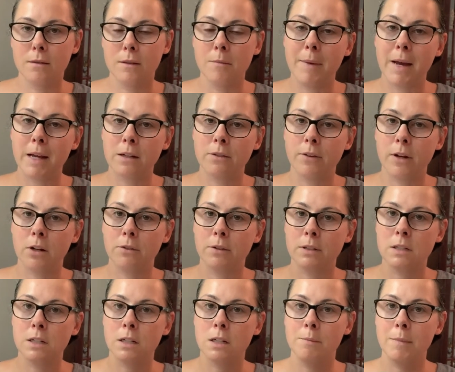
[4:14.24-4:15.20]
the magnifier
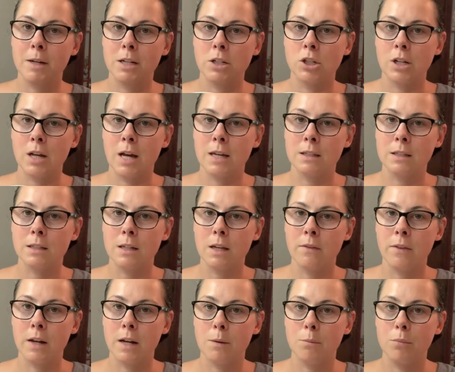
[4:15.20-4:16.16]
resting on my chest,
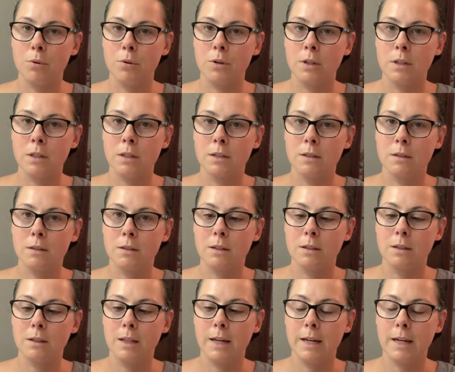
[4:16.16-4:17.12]
and then I put
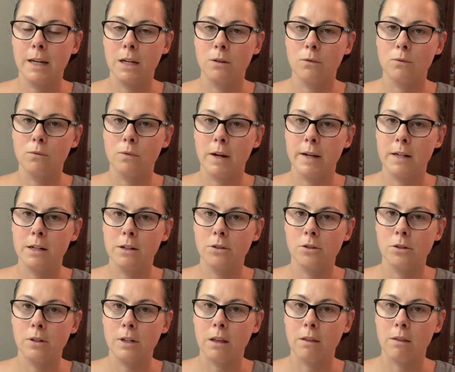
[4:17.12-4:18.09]
the light right
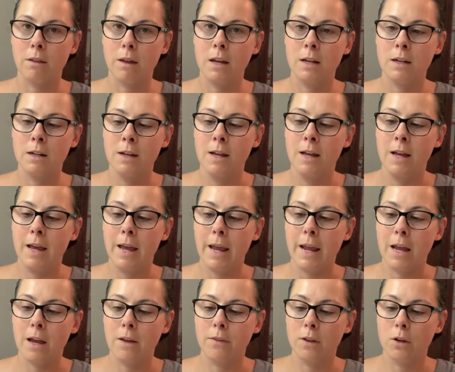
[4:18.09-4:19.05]
underneath it.
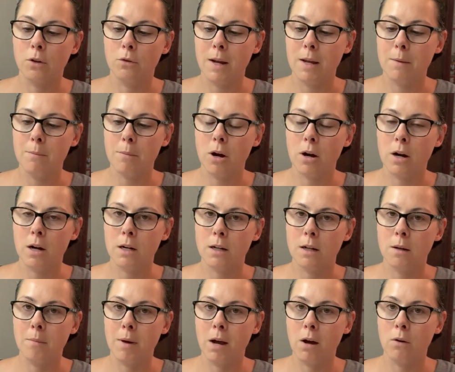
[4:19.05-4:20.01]
And the great part
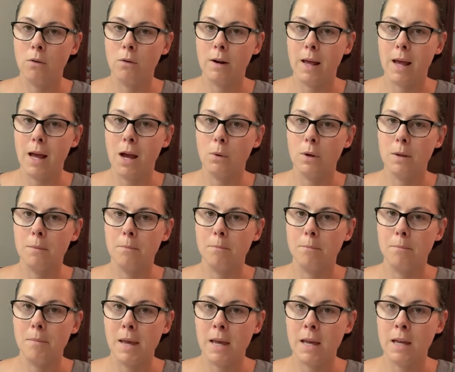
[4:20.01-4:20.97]
about how it
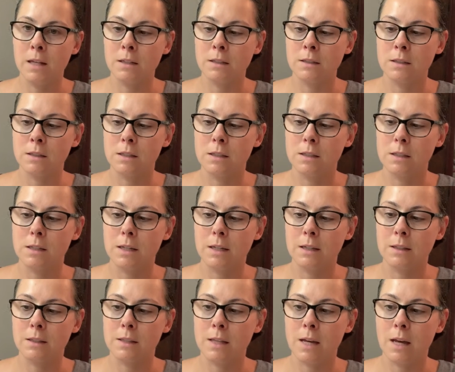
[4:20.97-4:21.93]
bends
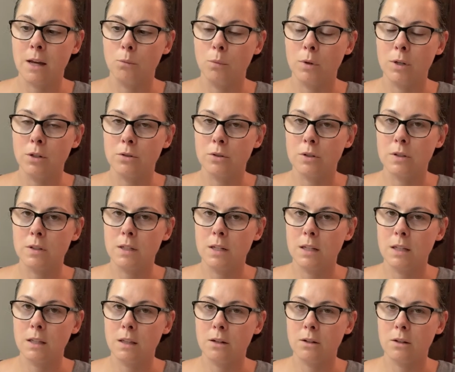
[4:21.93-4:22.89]
is that when you're
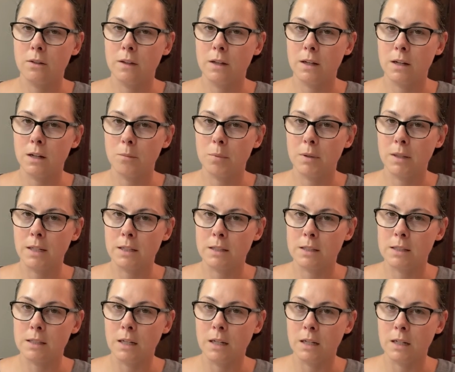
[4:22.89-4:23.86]
sitting there in the airplane
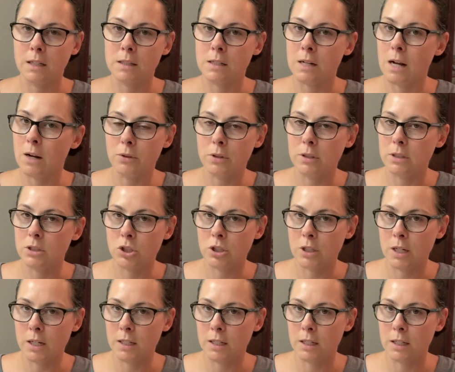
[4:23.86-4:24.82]
seat, it's not really
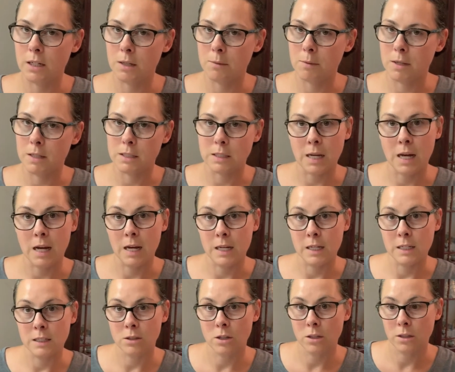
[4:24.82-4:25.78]
shining in anybody's
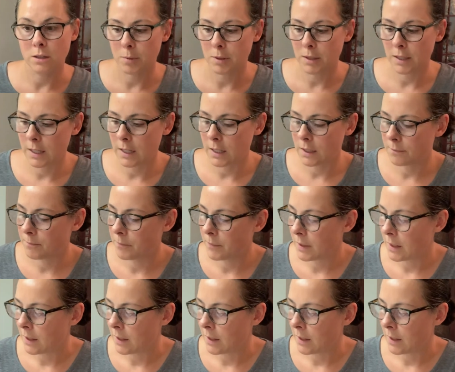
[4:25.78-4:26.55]
eyes on the plane.